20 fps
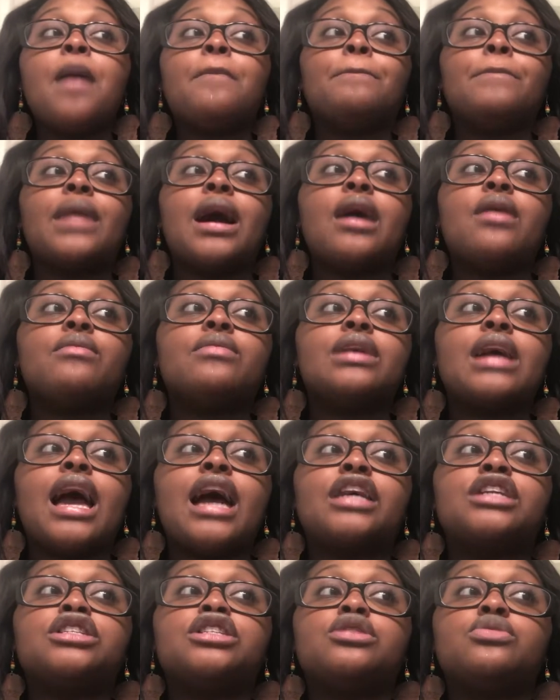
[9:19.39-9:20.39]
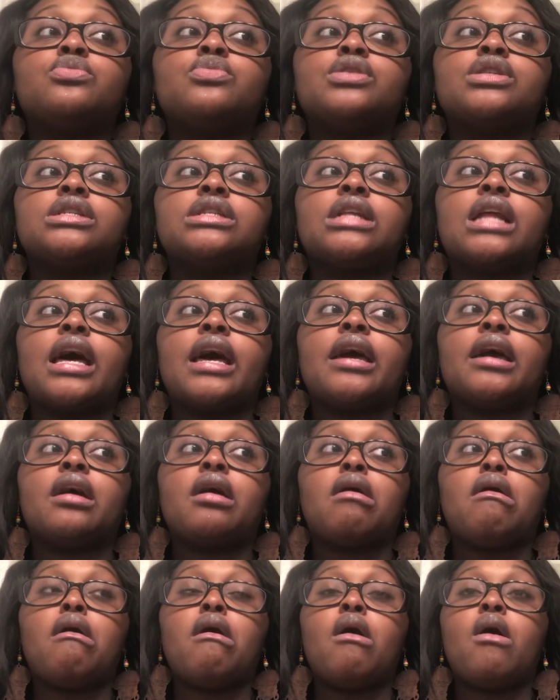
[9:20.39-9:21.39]
my reaction was like,
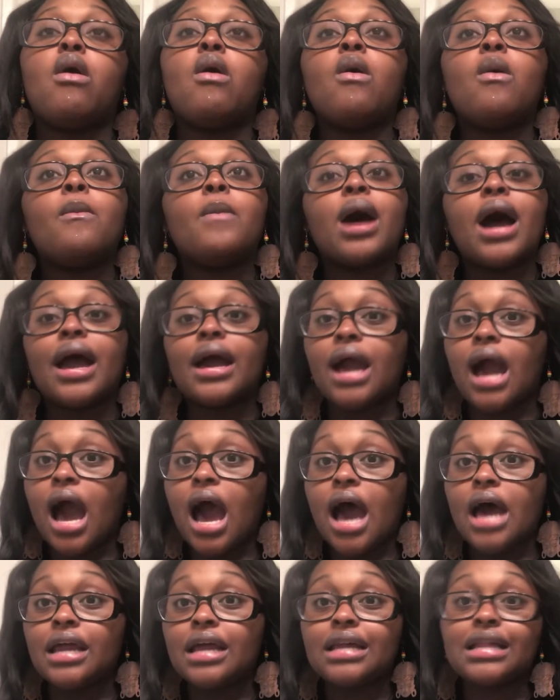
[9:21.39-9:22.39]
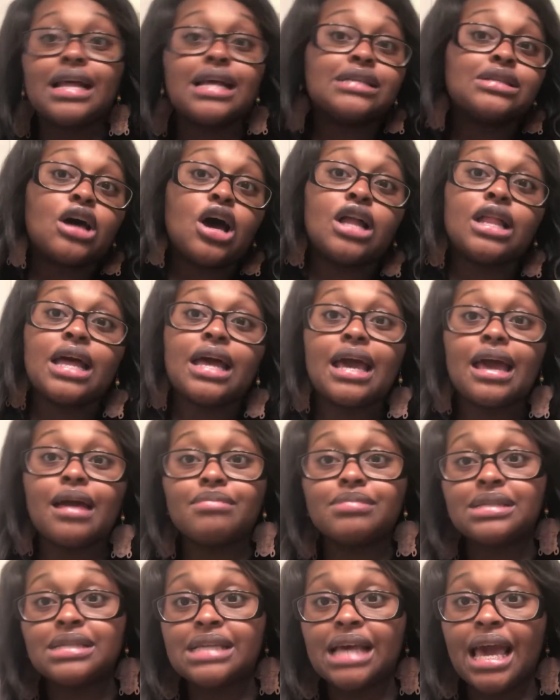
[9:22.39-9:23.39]
oh my god. And that's all I
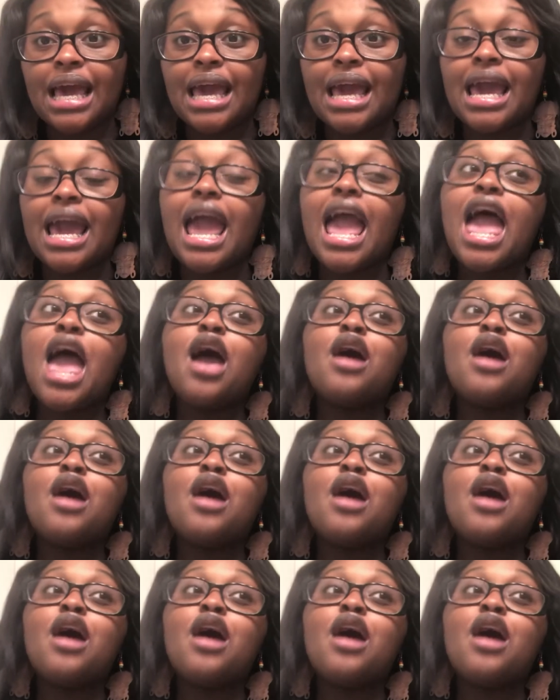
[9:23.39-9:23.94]
kept saying.